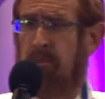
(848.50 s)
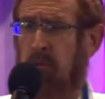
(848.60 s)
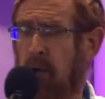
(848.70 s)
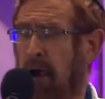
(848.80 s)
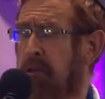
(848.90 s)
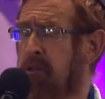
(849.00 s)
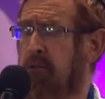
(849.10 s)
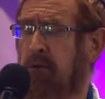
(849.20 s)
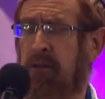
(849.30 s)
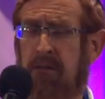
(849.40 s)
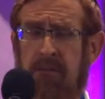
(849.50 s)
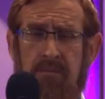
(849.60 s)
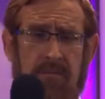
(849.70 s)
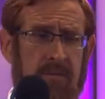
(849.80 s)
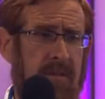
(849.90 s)
Throughout history,
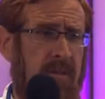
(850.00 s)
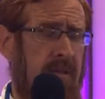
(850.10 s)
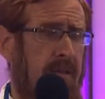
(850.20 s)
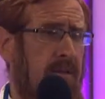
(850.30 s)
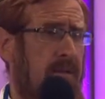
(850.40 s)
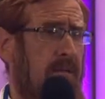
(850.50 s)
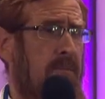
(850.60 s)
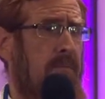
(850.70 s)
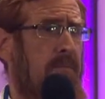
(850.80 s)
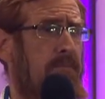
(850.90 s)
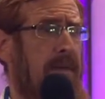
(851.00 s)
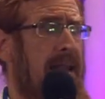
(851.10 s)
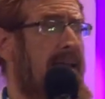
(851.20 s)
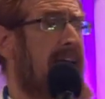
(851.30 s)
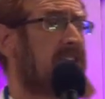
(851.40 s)

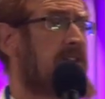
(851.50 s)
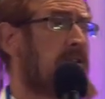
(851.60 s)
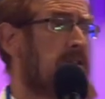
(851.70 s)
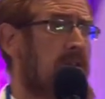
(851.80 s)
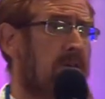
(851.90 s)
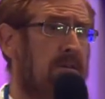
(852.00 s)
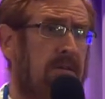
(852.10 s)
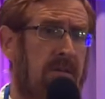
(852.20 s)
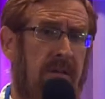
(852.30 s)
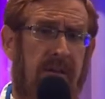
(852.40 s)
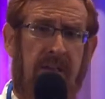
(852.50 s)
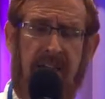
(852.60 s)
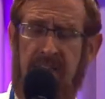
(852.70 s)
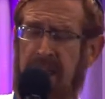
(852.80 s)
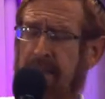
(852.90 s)
many nations,
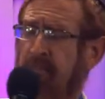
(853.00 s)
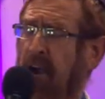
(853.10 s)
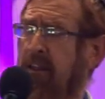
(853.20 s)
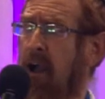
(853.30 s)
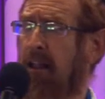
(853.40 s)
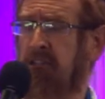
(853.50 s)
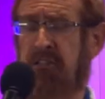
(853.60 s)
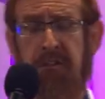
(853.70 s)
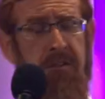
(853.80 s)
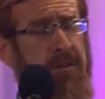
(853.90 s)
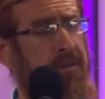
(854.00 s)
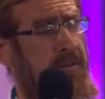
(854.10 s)
in the name of ideologies,